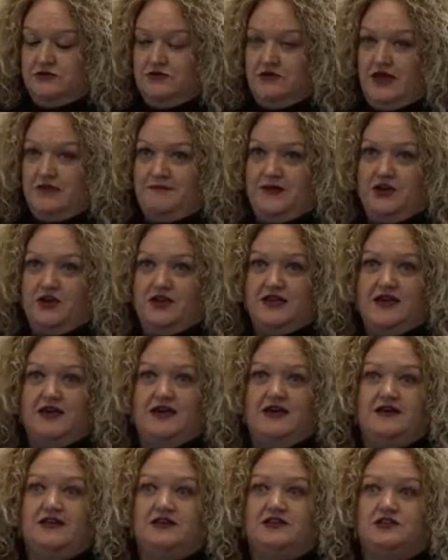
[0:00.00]

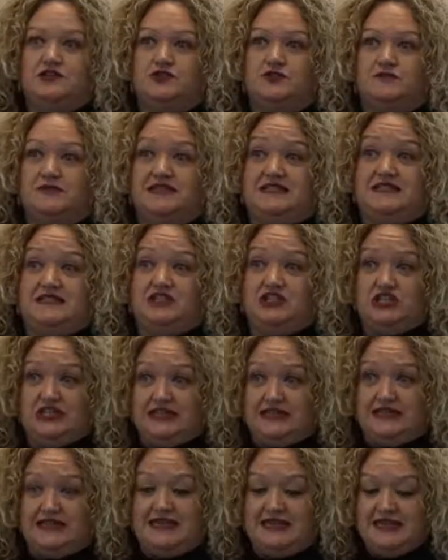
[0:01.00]
America, it took me to
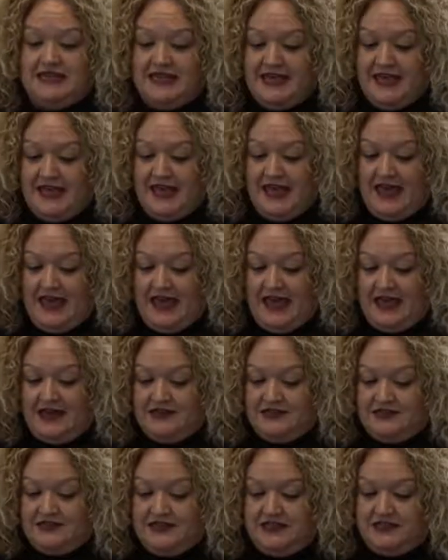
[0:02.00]
Chile,
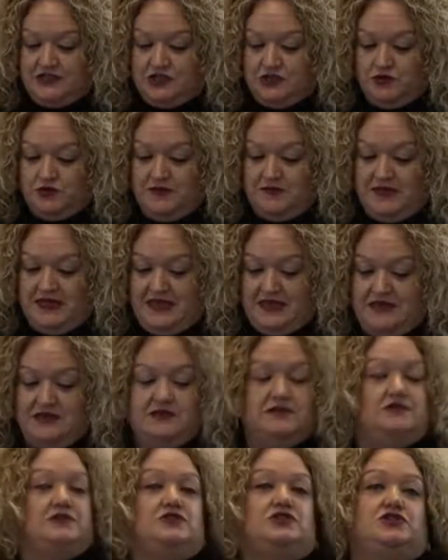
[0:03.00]
and it took me
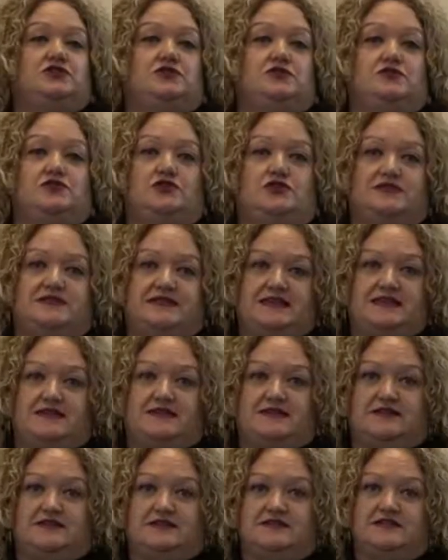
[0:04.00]
to New
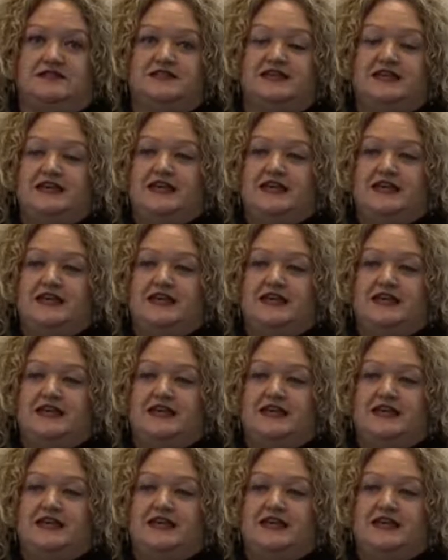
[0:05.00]
Zealand.